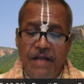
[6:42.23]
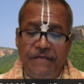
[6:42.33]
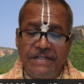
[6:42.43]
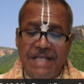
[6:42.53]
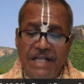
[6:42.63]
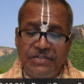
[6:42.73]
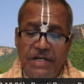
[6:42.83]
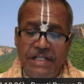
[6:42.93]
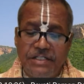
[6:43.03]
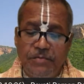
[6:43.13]
If he is
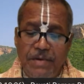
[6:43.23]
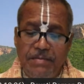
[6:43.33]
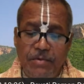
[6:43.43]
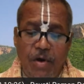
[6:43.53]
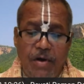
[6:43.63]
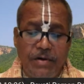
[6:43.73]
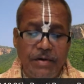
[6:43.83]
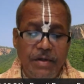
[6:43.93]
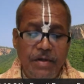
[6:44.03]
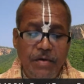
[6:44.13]
actually the Supreme
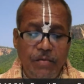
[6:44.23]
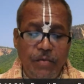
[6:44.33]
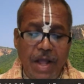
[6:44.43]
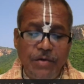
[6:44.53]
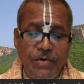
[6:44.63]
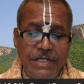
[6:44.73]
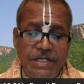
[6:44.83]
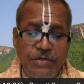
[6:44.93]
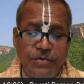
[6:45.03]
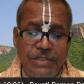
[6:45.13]
Lord, why would
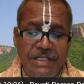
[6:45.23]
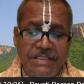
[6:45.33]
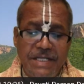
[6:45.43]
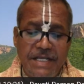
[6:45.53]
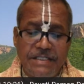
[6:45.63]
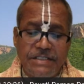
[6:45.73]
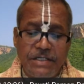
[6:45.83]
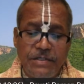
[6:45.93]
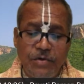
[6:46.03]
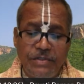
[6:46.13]
he do these
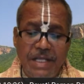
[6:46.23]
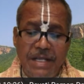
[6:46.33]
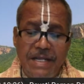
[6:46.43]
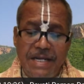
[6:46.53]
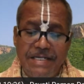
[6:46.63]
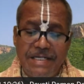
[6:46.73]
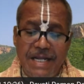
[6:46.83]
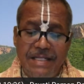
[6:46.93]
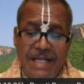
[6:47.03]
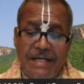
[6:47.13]
things? Don't they
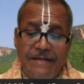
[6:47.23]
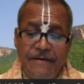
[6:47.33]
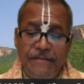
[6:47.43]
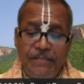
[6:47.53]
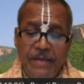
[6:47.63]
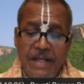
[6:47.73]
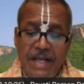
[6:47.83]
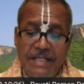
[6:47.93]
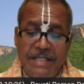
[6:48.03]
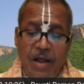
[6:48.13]
indicate that
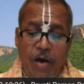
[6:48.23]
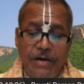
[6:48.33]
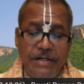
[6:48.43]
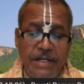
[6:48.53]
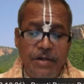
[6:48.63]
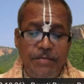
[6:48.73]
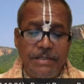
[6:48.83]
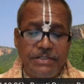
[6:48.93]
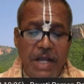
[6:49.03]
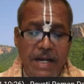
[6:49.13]
he is an ordinary
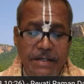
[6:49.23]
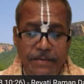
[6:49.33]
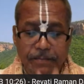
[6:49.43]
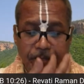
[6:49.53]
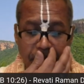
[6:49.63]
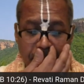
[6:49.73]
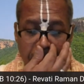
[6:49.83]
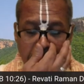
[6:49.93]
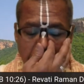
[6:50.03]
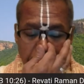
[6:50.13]
human child?
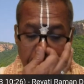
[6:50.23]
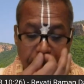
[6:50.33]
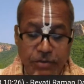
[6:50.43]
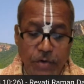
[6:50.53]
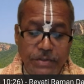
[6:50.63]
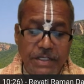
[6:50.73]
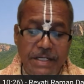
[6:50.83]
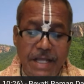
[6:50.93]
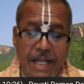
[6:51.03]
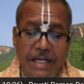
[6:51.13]
We are
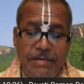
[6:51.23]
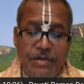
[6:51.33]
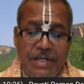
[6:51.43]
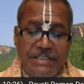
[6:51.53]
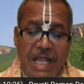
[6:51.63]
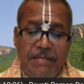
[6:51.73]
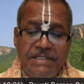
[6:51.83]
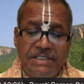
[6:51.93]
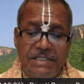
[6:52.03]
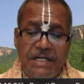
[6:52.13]
totally unable to
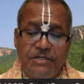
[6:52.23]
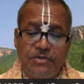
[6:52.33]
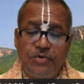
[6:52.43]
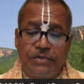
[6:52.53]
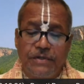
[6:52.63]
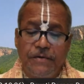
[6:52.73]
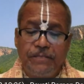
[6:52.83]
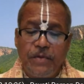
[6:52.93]
establish the truth